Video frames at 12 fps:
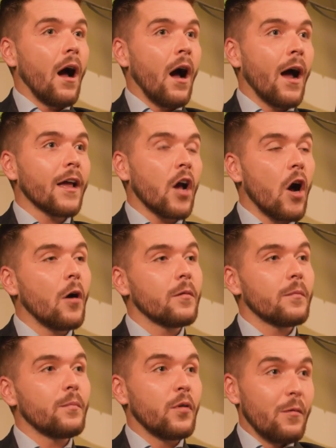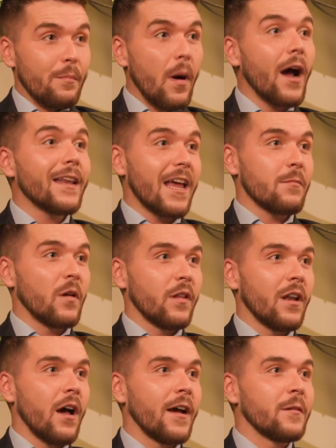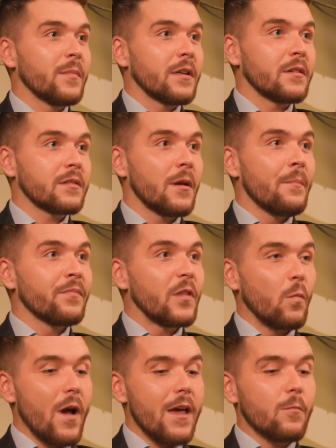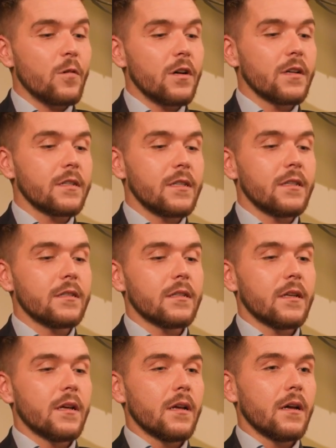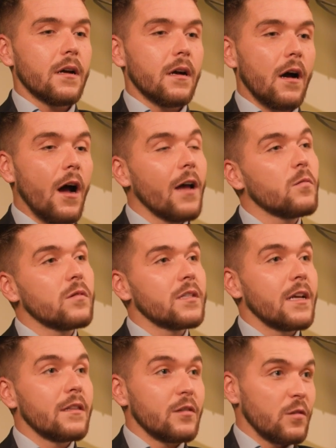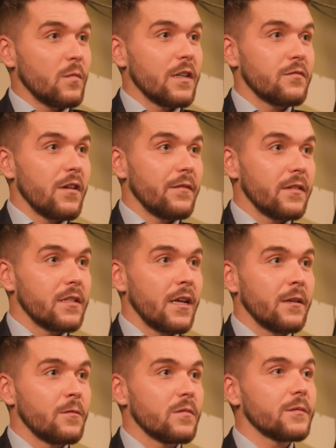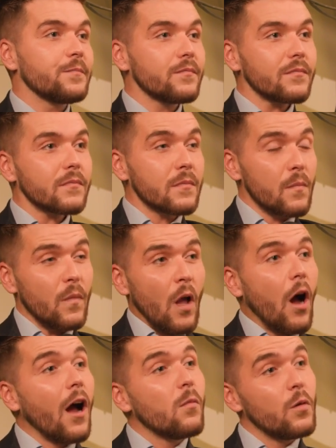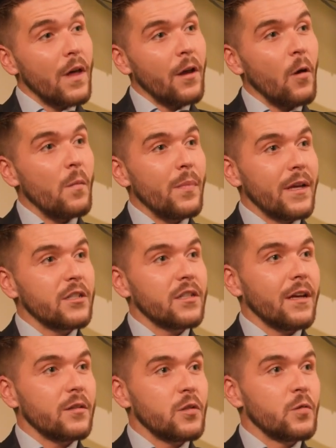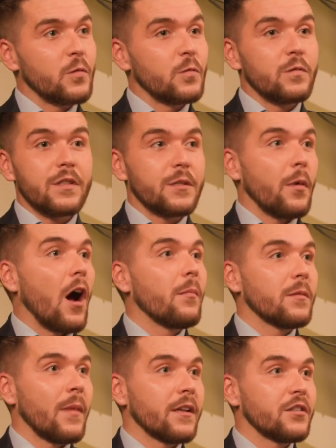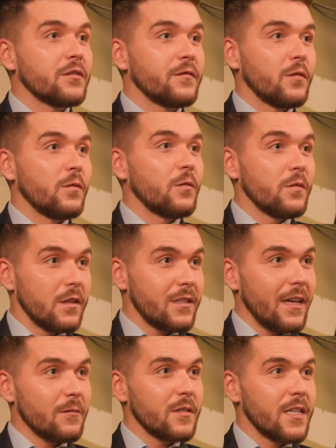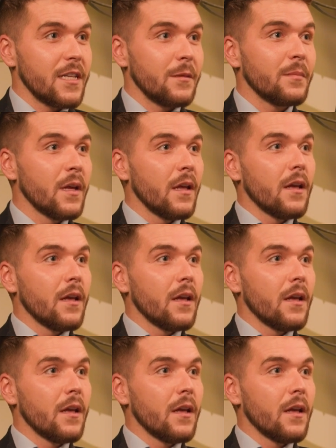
I can't put my name on the line, because the way it works is I will say that someone is ready for sales. I will then go and pitch that to the department manager for the sales team.